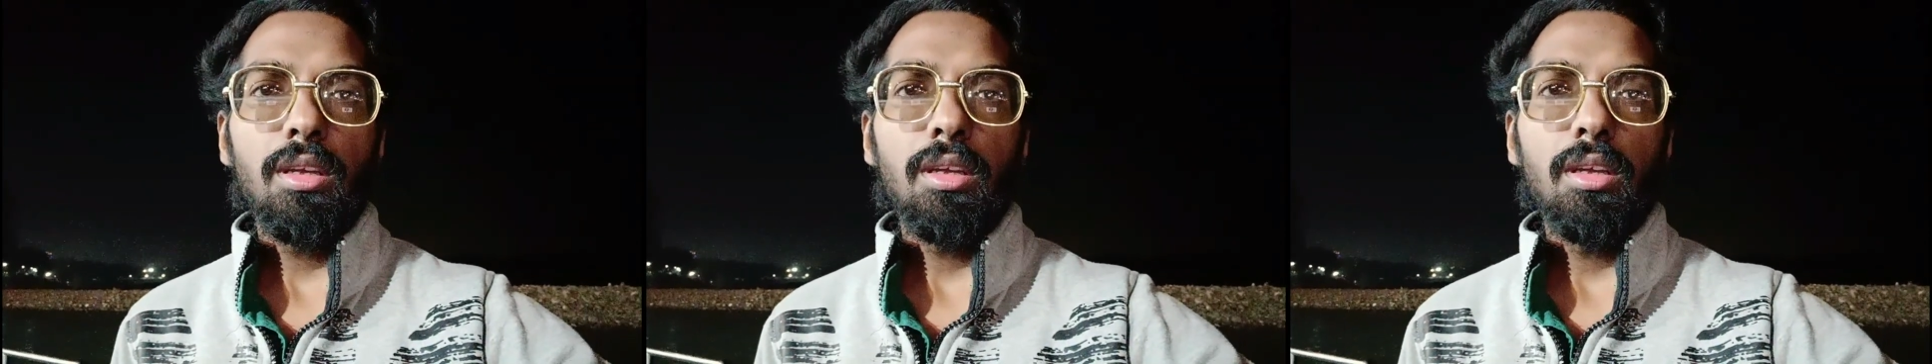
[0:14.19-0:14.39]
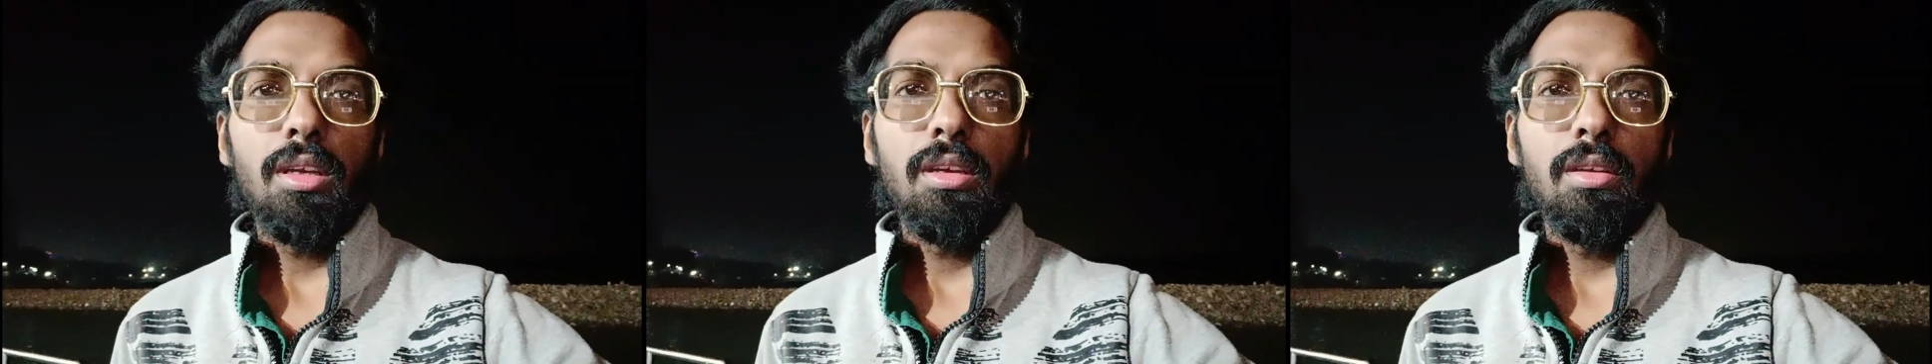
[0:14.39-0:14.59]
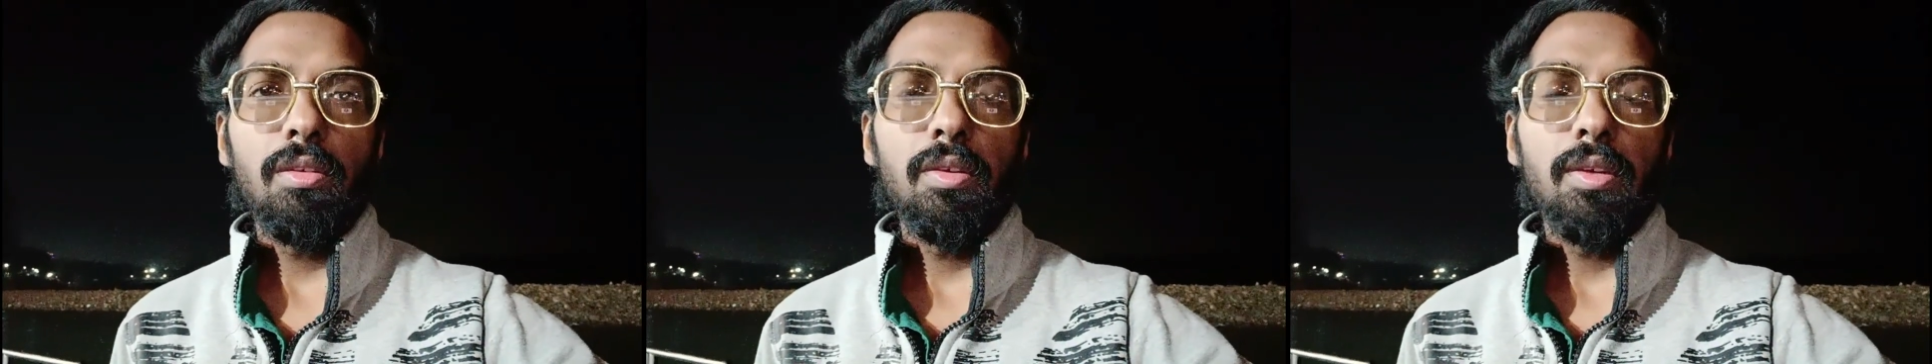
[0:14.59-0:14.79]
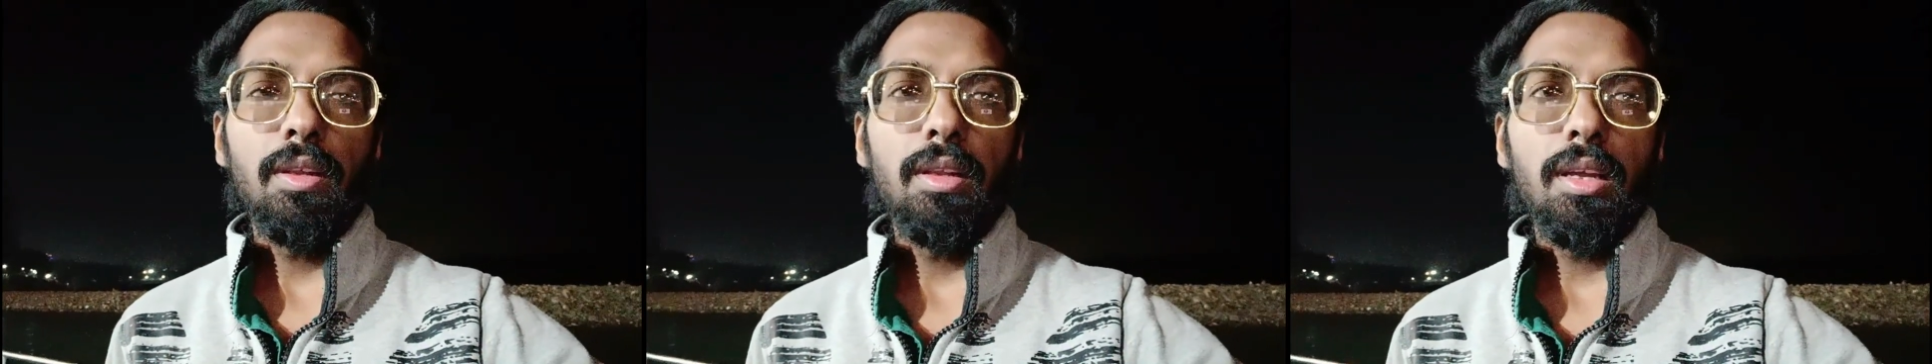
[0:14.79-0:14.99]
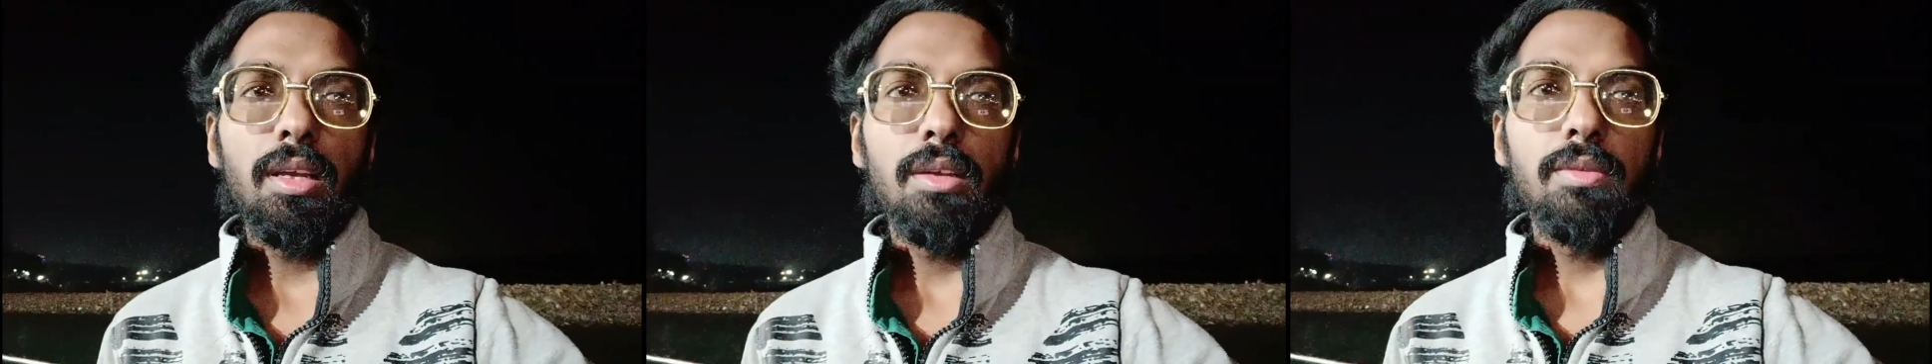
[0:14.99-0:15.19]
in real
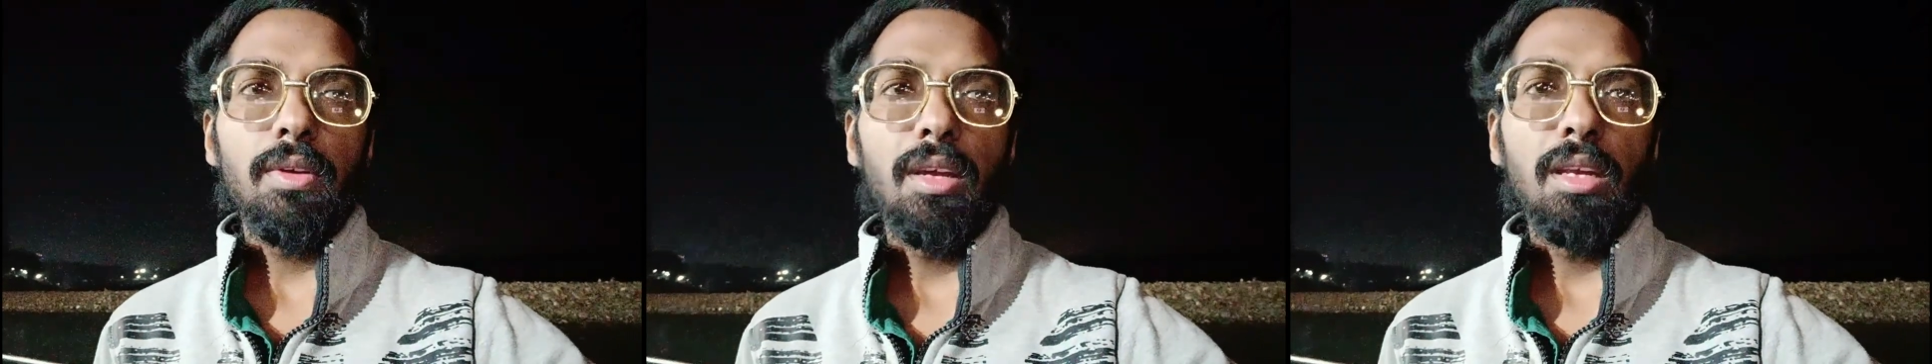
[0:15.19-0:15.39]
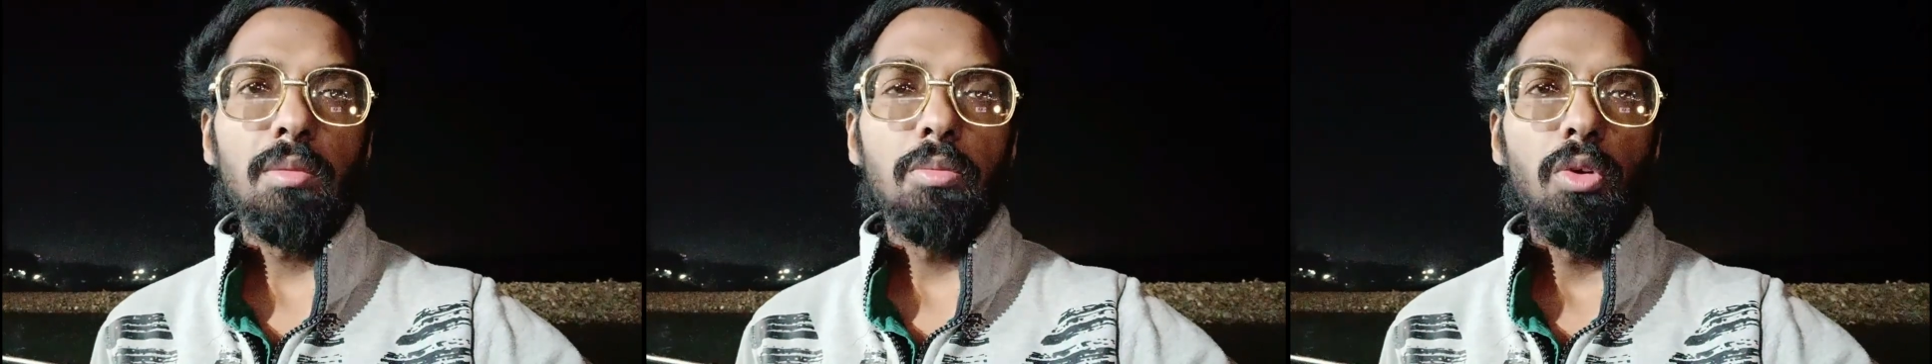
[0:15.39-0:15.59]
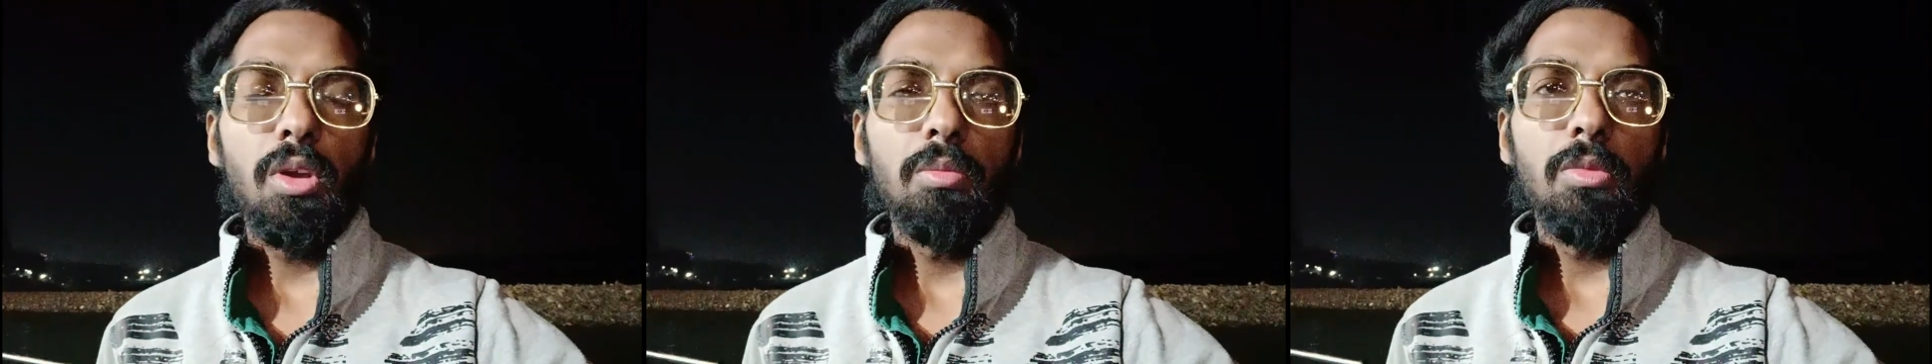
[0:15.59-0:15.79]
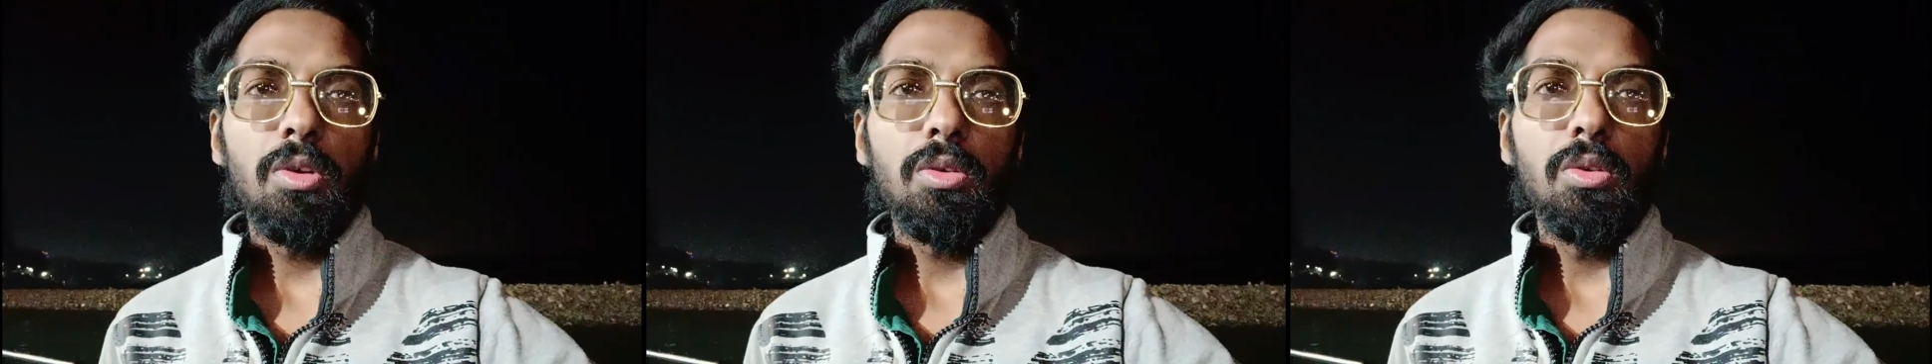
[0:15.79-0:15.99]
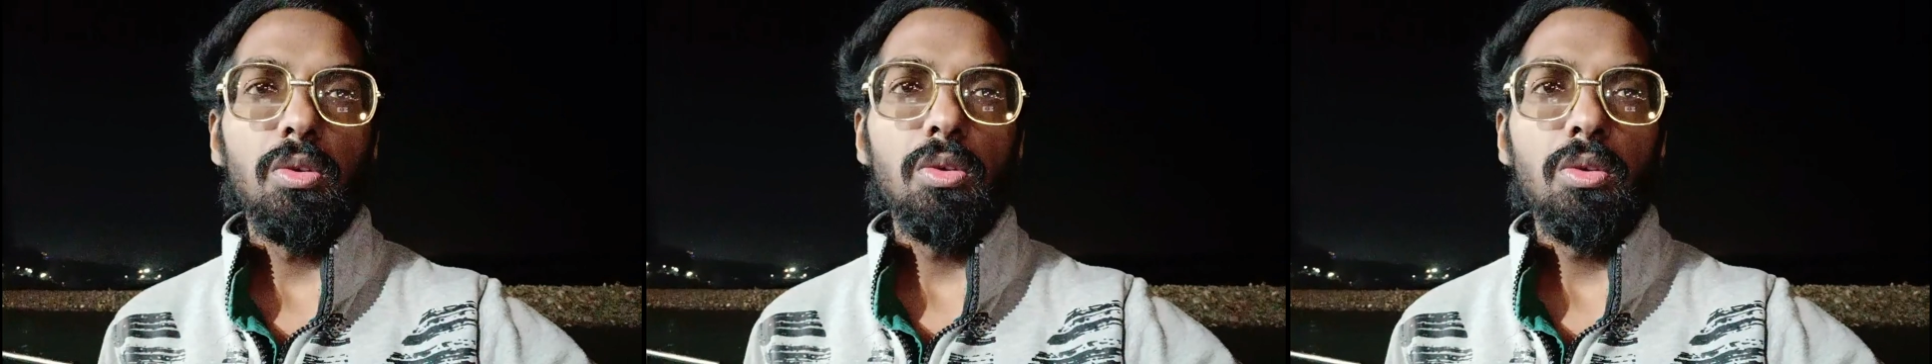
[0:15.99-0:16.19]
life and Pokemon
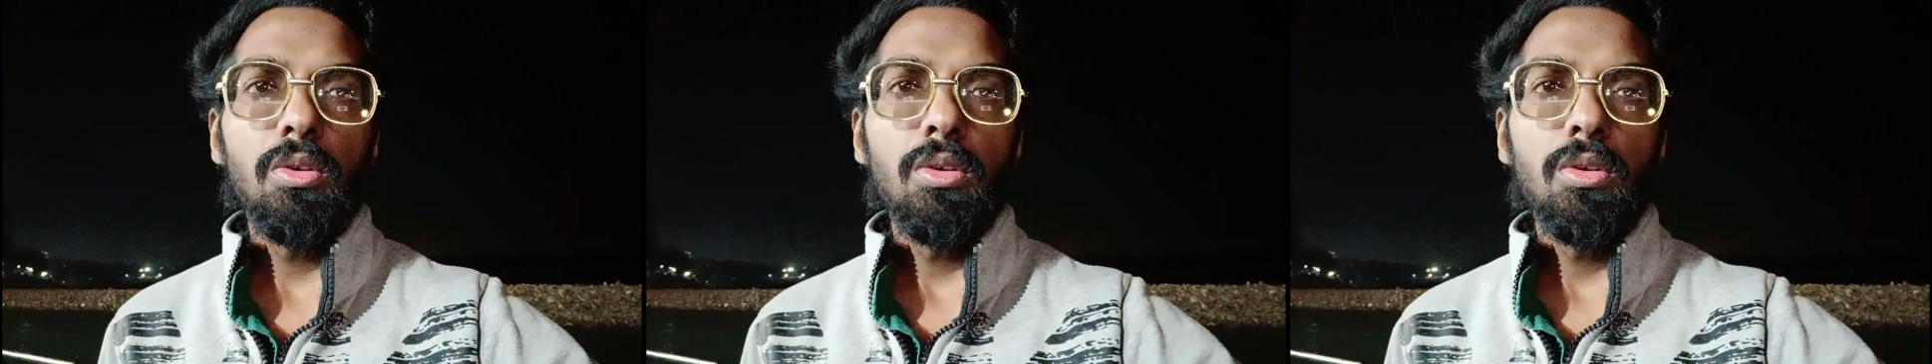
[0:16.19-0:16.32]
Go.